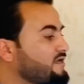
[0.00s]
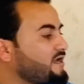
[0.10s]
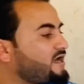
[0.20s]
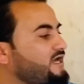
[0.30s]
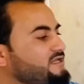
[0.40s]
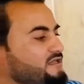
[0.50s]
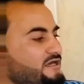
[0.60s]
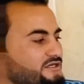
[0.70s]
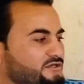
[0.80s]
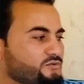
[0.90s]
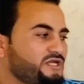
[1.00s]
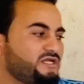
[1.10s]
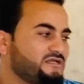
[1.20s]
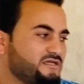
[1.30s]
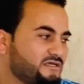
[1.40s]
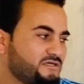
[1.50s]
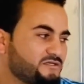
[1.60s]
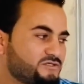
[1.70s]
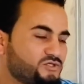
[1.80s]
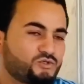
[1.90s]
I like reading
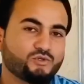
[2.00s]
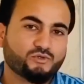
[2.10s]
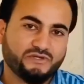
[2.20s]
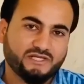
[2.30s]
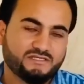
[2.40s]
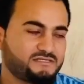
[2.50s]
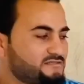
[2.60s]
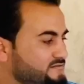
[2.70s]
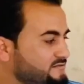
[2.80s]
stories.